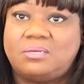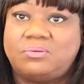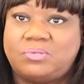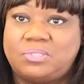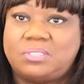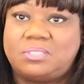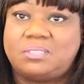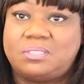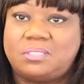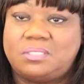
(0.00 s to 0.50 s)
It
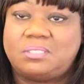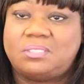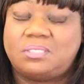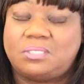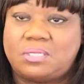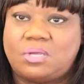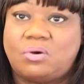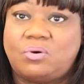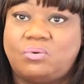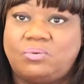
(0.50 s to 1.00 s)
was good to
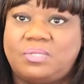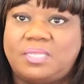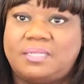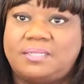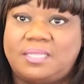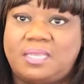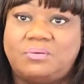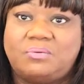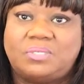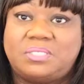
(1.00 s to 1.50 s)
know
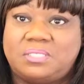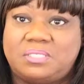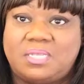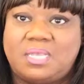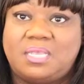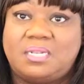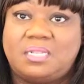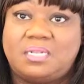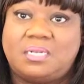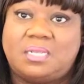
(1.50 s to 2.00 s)
that they were
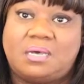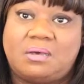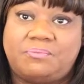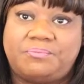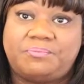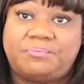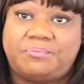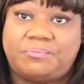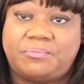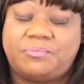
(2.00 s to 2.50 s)
standing up
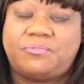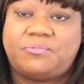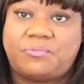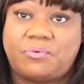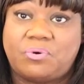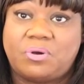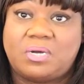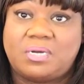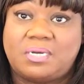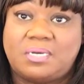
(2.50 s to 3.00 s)

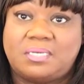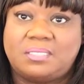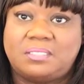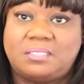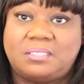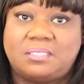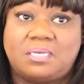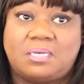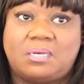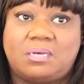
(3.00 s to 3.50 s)
for
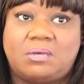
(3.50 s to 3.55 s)
us.